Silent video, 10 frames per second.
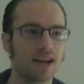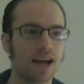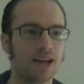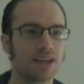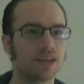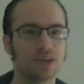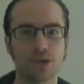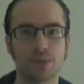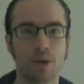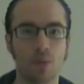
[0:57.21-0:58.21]
I didn't look
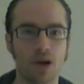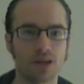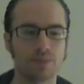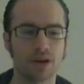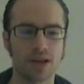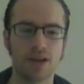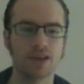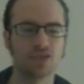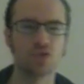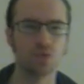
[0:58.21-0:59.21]
at my watch, but I
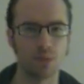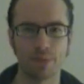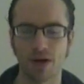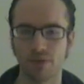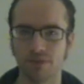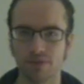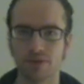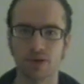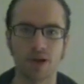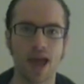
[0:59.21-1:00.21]
assume about
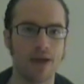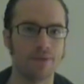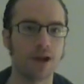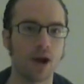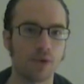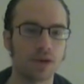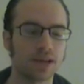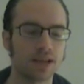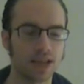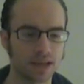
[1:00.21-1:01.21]
you know, half an hour
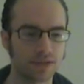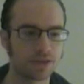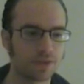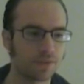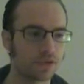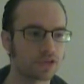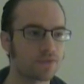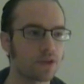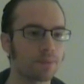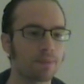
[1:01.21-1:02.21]
in, like the first
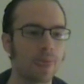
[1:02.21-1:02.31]
film,